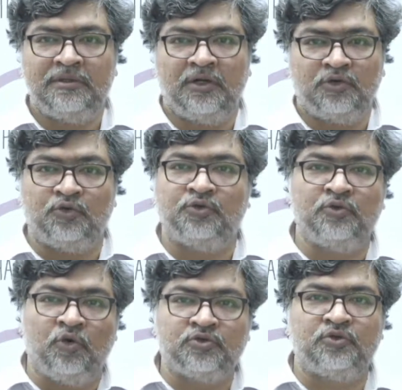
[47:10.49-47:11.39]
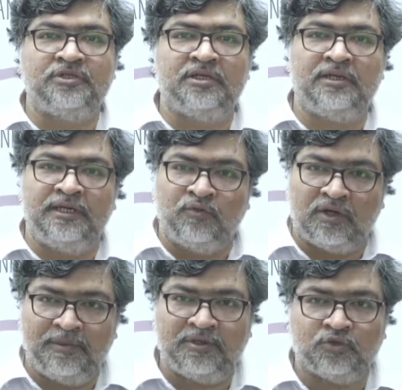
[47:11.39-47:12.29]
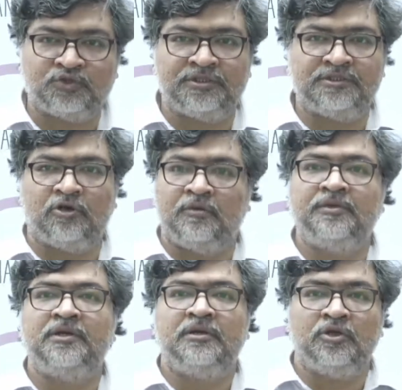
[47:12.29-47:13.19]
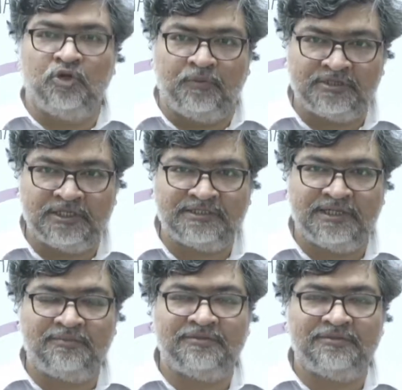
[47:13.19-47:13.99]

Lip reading: to go through the environment questions of UPSC exam.